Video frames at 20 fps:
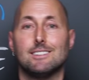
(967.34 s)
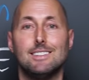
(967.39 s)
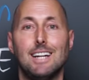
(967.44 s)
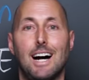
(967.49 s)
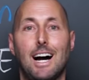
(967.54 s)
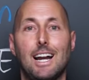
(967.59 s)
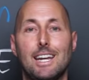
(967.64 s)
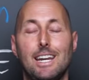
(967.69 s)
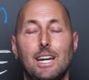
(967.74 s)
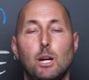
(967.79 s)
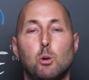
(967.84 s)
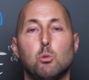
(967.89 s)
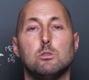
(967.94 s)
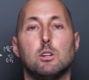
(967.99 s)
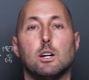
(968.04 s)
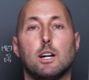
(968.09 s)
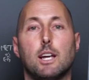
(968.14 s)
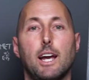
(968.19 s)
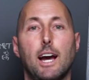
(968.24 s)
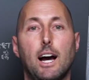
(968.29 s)
does not
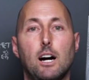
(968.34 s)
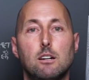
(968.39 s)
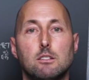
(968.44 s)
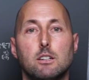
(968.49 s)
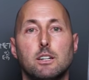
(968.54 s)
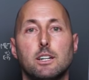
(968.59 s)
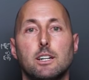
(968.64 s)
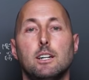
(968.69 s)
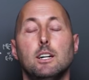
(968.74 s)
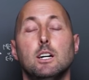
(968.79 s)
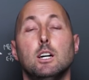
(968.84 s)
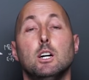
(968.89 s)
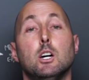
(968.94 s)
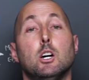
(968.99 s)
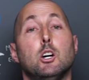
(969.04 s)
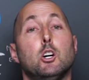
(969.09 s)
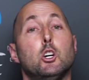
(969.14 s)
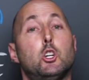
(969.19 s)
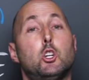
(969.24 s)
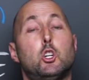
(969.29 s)
equal a calorie.
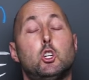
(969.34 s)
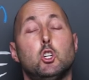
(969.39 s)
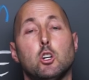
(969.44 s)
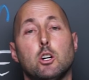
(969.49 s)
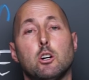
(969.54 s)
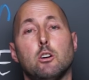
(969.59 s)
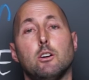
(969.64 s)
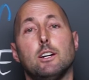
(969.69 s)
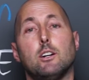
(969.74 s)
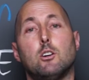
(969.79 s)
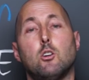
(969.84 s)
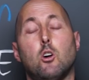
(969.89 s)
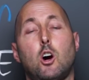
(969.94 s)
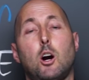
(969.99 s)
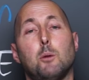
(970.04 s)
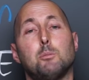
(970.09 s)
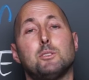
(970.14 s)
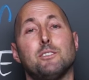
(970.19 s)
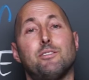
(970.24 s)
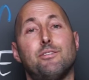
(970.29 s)
Sugar and
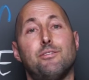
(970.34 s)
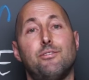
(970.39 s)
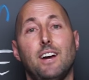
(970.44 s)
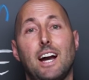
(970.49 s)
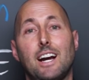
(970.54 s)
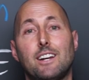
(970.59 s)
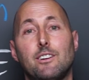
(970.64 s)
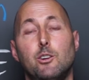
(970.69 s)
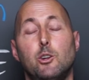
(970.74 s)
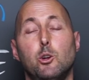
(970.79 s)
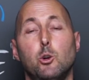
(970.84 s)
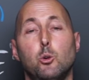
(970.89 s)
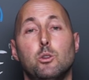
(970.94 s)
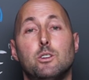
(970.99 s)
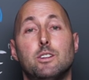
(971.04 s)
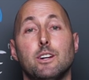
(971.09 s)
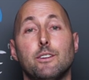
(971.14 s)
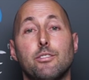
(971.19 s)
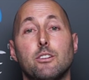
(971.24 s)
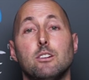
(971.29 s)
carbs affect
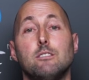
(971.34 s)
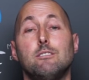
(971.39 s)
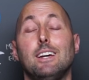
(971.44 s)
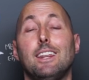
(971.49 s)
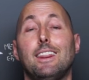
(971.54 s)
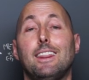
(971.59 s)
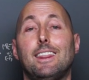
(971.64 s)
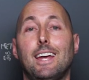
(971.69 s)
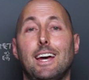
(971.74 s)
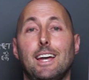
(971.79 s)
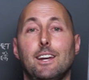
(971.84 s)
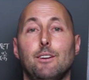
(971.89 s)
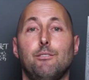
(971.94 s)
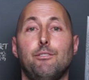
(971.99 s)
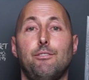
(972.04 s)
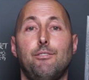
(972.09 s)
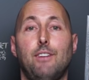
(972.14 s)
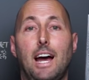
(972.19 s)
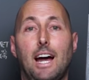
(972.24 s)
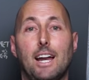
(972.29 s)
you differently
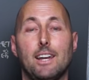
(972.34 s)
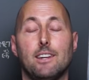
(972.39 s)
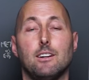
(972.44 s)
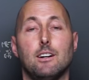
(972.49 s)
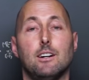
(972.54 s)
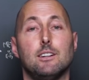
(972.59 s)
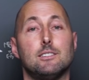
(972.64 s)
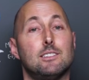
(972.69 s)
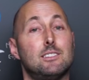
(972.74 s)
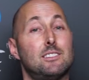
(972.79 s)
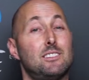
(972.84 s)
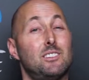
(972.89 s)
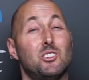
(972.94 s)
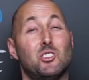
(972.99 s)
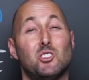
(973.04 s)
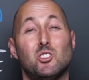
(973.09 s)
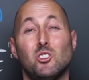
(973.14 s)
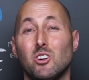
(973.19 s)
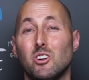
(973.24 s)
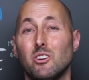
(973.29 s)
than fat does. It's
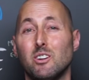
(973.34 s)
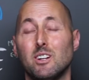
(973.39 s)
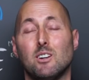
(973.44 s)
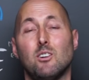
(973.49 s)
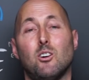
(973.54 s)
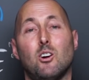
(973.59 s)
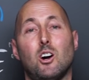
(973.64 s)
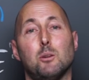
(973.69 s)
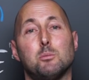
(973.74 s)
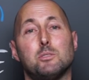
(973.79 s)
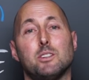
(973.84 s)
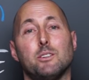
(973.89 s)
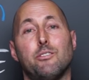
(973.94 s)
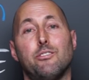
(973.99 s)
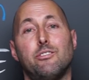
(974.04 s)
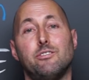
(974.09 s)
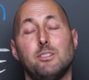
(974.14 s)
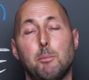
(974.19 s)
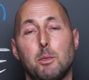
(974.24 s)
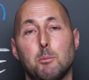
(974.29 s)
the sugar and carbs
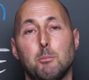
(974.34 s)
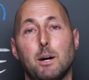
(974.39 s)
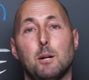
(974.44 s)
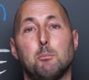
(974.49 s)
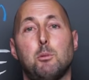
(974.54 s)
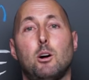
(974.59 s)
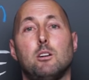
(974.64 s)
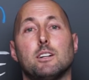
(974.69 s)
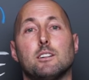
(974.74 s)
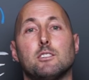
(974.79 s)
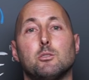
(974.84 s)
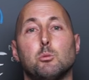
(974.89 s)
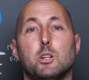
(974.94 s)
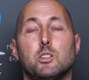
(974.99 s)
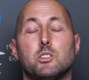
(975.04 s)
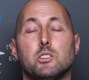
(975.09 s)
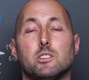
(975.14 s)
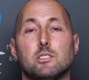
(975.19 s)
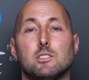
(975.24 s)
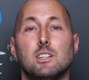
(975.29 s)
that flip the metabolic
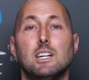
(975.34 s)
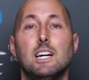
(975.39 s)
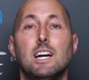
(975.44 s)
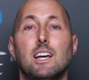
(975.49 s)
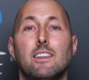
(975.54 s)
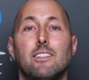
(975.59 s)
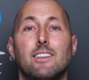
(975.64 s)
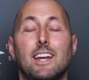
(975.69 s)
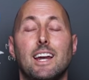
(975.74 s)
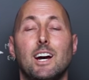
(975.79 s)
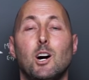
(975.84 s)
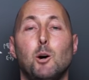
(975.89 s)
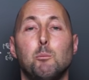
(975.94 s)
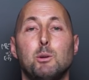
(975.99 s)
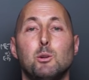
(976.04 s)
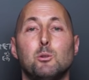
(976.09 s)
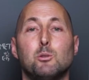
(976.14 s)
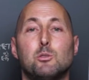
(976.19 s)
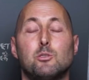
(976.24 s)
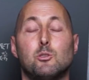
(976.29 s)
switches that
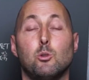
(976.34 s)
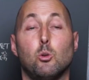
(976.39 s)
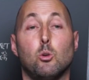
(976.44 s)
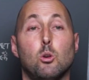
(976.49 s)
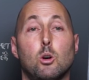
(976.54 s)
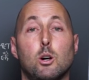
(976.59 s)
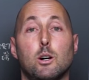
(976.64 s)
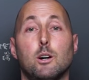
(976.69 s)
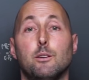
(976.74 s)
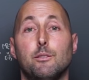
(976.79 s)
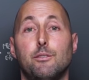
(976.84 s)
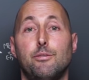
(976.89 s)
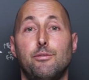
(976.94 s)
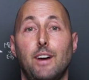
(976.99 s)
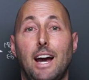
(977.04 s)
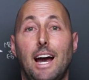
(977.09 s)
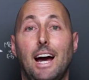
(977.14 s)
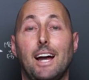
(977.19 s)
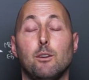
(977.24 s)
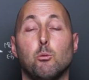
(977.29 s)
help you store
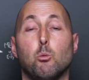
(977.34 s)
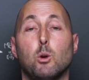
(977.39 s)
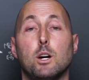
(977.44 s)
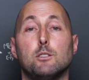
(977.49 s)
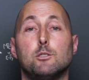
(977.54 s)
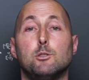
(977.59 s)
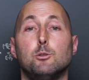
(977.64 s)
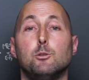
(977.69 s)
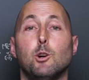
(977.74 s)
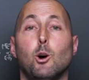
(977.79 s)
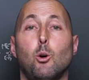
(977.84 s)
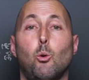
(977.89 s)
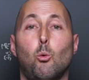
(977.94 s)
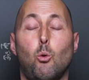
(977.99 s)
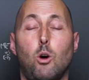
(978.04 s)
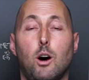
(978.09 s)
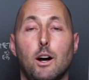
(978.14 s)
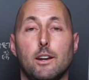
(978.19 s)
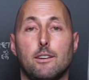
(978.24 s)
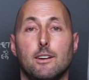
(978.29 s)
fat in ways you
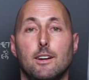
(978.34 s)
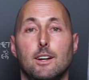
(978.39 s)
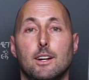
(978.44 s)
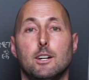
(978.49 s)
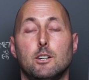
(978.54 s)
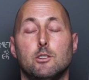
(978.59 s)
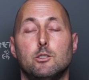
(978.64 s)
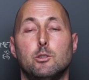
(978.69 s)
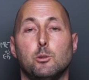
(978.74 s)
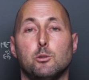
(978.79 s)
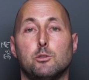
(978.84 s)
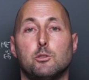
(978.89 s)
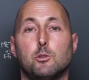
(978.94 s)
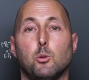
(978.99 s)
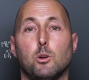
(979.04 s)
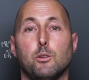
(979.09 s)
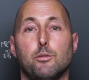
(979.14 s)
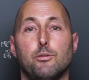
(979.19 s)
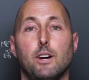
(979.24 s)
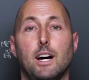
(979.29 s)
don't want to
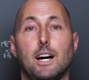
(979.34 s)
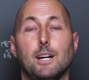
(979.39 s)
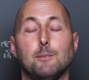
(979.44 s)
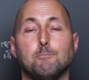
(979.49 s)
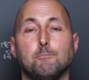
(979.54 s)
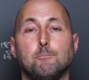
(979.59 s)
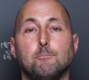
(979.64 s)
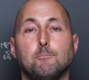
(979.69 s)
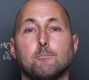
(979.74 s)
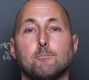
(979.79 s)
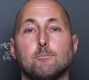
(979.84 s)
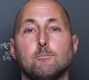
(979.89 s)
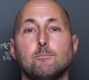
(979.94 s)
store fat.